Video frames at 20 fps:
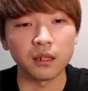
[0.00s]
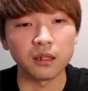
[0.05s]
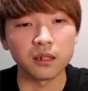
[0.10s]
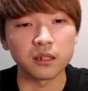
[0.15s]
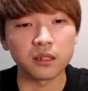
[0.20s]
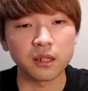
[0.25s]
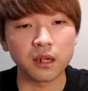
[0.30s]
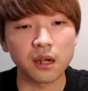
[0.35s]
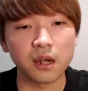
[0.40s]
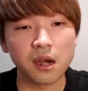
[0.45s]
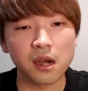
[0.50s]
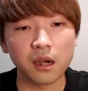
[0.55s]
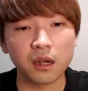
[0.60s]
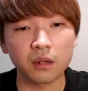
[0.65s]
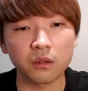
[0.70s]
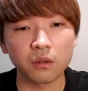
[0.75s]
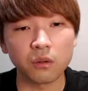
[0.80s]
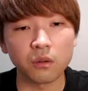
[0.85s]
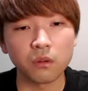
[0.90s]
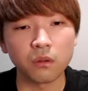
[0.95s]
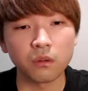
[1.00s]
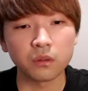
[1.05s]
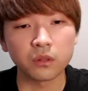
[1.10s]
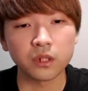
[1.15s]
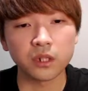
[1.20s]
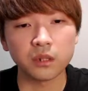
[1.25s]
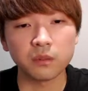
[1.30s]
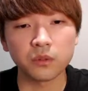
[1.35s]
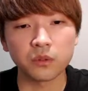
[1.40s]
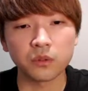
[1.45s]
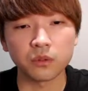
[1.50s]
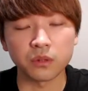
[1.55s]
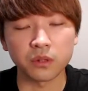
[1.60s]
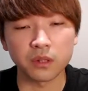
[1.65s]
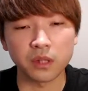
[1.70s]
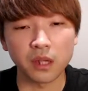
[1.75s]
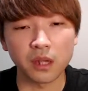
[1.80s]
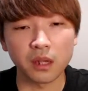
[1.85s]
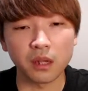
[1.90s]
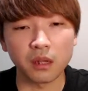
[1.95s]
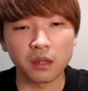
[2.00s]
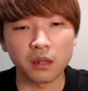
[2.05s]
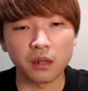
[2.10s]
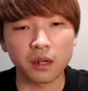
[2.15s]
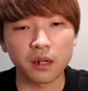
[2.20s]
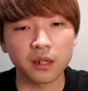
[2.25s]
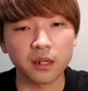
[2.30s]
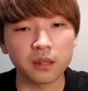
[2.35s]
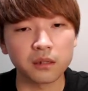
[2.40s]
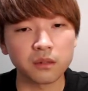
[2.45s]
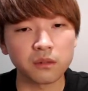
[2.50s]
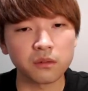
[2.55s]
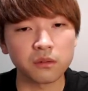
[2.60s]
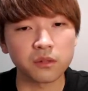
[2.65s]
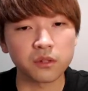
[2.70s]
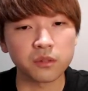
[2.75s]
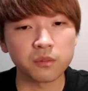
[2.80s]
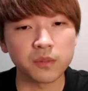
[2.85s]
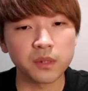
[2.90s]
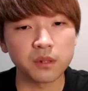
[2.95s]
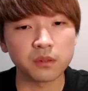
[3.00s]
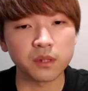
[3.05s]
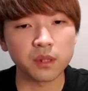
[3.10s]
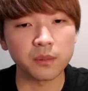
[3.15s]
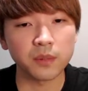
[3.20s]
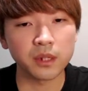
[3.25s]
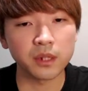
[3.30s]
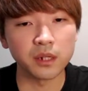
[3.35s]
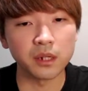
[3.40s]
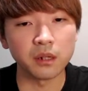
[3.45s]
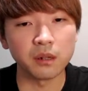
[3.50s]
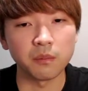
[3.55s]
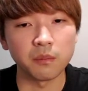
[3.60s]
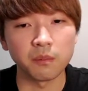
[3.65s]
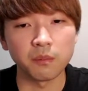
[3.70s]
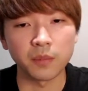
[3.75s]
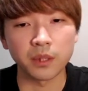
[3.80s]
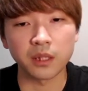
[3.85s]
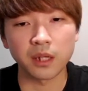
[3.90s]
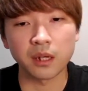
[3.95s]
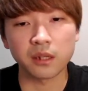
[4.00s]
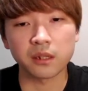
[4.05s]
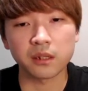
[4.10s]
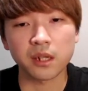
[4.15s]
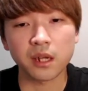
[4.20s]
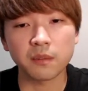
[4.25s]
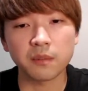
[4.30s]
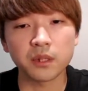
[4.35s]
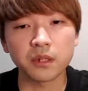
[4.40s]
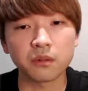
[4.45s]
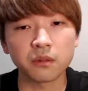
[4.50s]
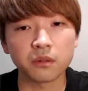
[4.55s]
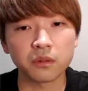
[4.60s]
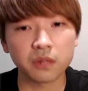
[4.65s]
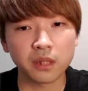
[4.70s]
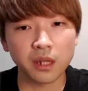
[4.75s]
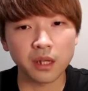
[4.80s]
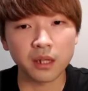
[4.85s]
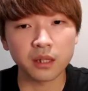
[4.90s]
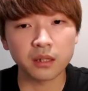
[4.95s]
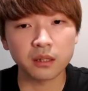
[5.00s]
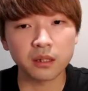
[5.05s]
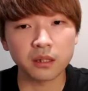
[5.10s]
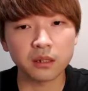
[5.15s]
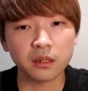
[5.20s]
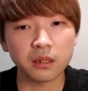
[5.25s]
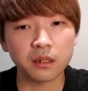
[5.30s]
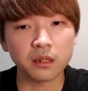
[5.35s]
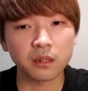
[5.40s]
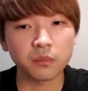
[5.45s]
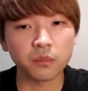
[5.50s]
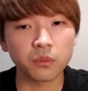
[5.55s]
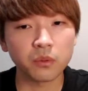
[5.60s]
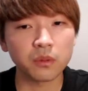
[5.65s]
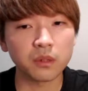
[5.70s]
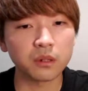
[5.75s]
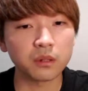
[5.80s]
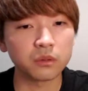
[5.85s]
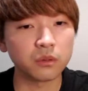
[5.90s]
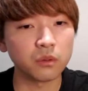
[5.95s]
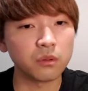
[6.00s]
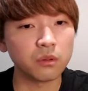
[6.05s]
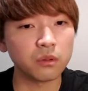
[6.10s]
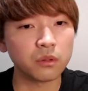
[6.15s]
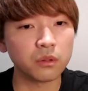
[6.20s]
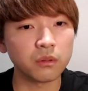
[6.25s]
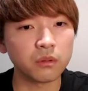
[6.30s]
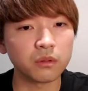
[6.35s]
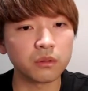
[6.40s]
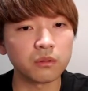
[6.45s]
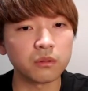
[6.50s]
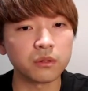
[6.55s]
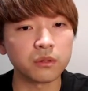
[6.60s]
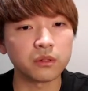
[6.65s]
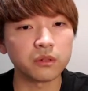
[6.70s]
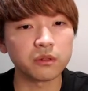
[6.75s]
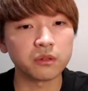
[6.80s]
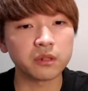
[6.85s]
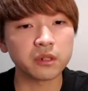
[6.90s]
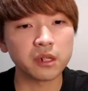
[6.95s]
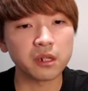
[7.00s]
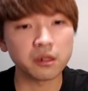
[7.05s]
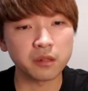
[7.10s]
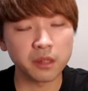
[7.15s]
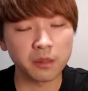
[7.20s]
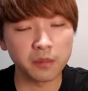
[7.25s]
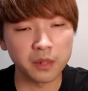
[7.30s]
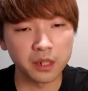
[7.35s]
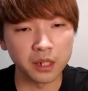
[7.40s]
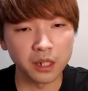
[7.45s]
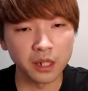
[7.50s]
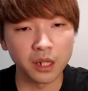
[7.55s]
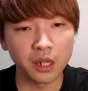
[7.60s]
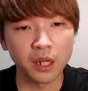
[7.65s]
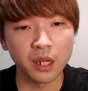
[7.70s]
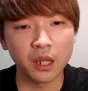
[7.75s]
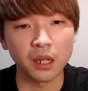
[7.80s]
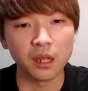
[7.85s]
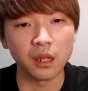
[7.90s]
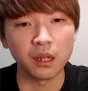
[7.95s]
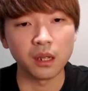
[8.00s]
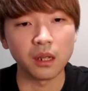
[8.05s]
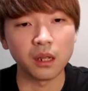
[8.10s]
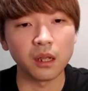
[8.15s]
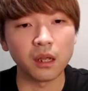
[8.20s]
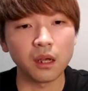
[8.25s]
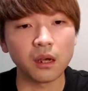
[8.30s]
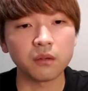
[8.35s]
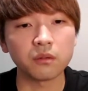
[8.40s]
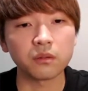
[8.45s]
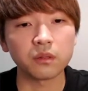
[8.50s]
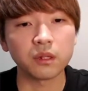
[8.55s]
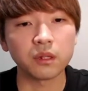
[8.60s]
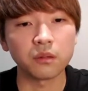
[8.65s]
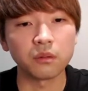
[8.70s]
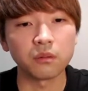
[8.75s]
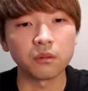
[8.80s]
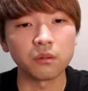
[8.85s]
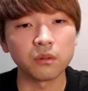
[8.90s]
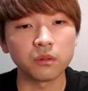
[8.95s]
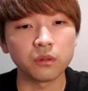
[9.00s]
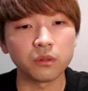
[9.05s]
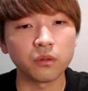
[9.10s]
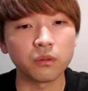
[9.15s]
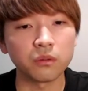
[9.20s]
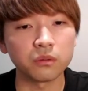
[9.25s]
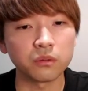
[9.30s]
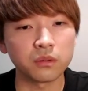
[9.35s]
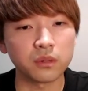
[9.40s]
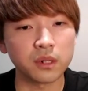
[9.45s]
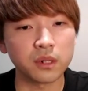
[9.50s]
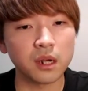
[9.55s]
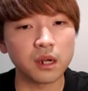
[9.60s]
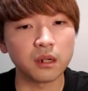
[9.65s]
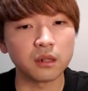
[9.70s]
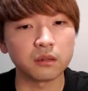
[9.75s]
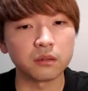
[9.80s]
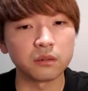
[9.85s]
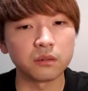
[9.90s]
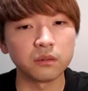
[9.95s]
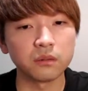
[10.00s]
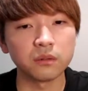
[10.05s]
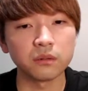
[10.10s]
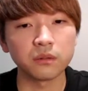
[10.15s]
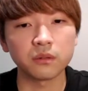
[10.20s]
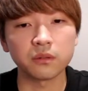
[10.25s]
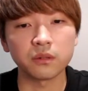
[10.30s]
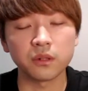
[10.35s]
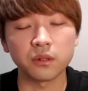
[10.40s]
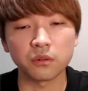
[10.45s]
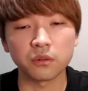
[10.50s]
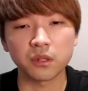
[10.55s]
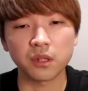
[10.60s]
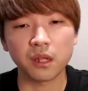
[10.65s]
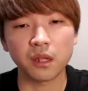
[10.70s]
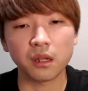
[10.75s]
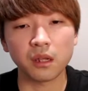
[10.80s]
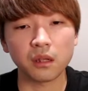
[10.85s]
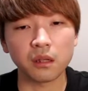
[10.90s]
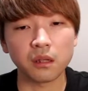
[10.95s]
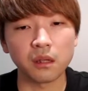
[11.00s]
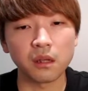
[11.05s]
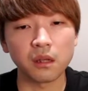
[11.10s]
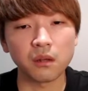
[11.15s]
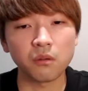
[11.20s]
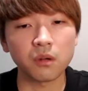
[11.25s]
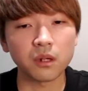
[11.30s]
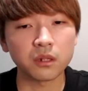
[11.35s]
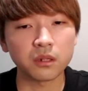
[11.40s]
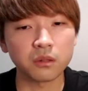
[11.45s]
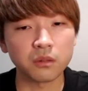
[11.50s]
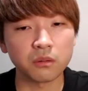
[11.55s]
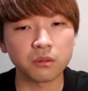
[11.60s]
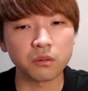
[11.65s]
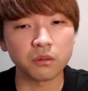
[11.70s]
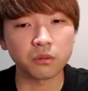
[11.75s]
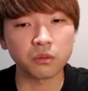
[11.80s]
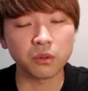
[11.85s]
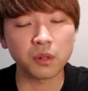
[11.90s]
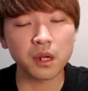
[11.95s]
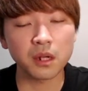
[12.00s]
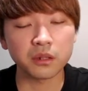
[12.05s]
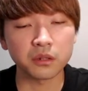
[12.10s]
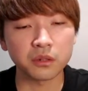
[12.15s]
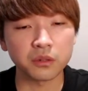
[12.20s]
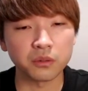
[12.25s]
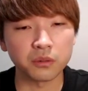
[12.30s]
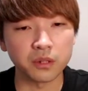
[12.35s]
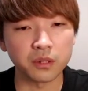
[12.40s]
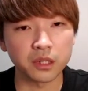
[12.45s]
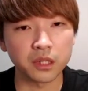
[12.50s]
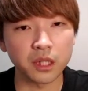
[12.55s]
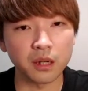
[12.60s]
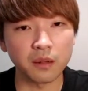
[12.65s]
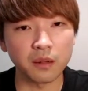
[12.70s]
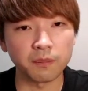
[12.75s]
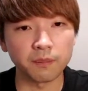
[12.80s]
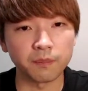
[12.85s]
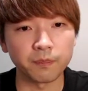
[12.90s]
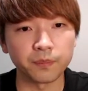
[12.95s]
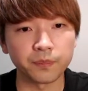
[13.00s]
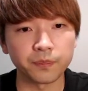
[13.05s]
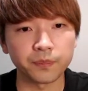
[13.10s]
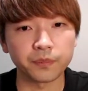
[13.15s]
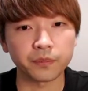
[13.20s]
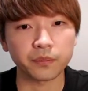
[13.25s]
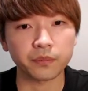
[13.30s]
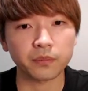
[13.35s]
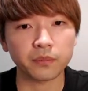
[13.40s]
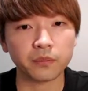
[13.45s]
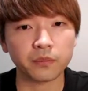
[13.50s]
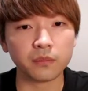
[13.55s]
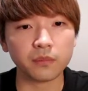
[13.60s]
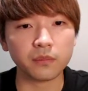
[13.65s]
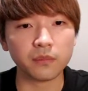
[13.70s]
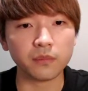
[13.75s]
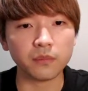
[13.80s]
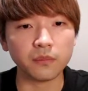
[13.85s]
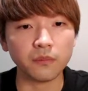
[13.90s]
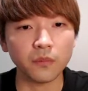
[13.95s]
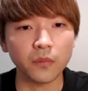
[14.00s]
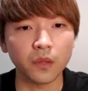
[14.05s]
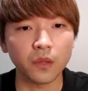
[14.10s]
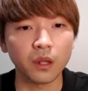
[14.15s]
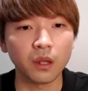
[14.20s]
due to the lack of resources. However, in order to proceed with development as a team in the future and to continue to provide a stable product as a service, it was necessary to create a certain level of standardization.